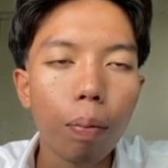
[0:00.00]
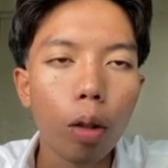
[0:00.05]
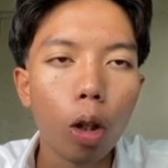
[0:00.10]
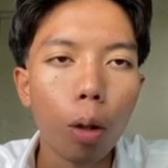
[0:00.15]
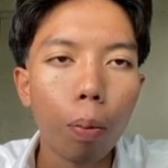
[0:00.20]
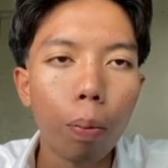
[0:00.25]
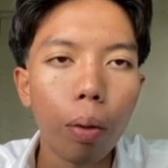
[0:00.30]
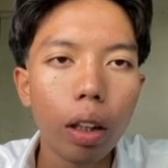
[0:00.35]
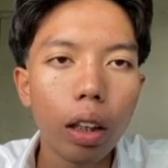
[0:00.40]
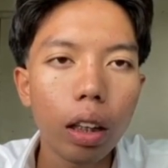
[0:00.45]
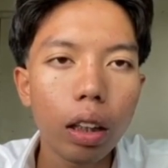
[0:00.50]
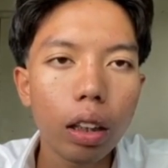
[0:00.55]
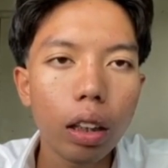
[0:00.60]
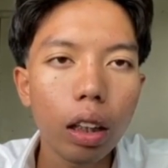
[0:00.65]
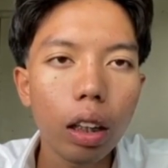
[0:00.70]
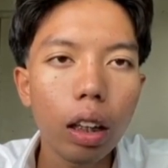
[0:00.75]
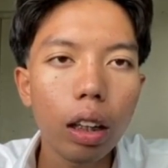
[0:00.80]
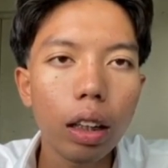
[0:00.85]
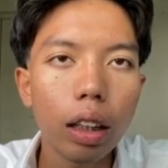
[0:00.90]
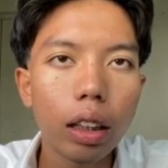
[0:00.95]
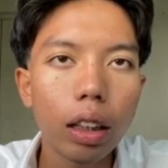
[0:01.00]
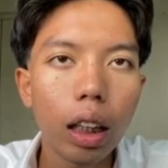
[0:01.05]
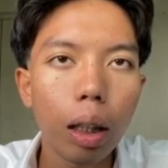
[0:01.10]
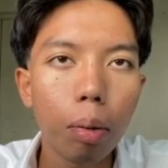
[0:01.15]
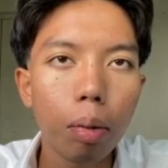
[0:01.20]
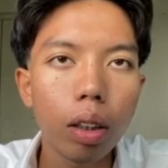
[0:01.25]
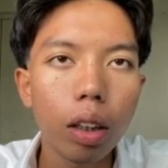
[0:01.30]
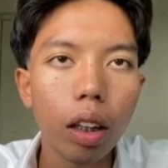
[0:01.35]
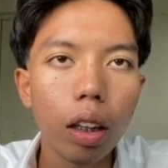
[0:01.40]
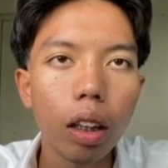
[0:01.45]
operational
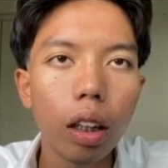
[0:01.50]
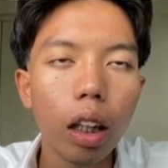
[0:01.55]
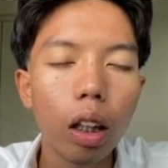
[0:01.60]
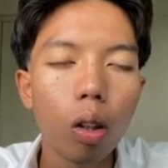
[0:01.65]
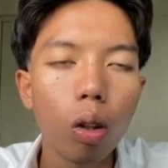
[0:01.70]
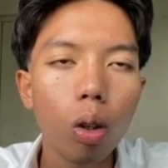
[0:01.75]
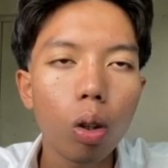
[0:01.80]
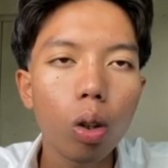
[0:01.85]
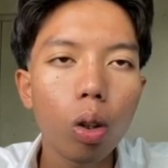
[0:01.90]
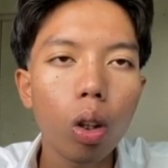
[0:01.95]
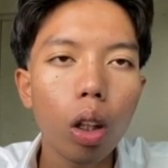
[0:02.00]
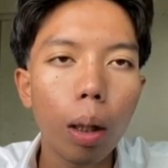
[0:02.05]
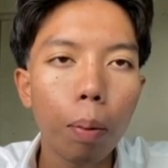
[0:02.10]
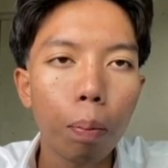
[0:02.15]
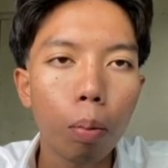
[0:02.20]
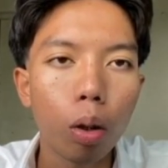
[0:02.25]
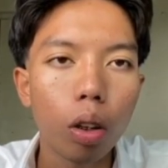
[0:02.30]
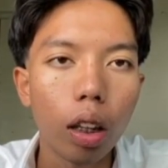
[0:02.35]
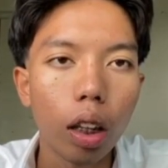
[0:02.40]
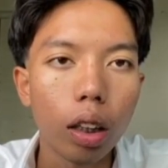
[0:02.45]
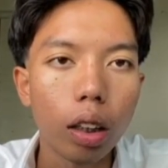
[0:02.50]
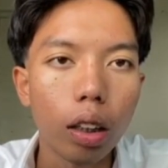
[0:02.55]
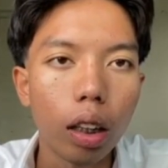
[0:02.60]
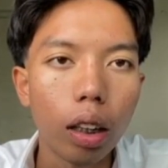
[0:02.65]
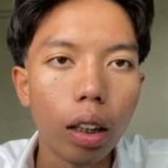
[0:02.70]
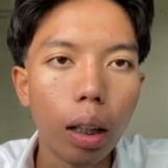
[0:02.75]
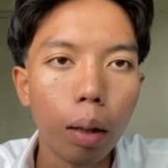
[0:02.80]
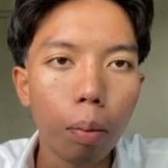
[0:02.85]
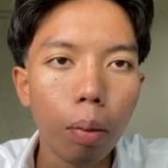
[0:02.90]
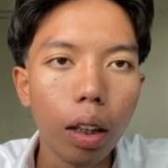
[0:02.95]
disruption, and also
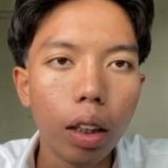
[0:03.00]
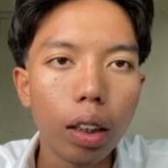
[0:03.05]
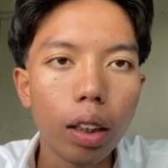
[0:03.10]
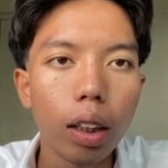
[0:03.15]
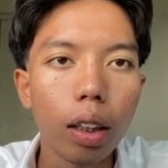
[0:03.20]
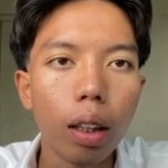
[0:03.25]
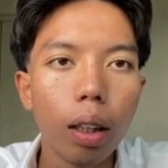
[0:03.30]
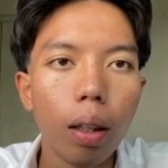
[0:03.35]
reputational damage.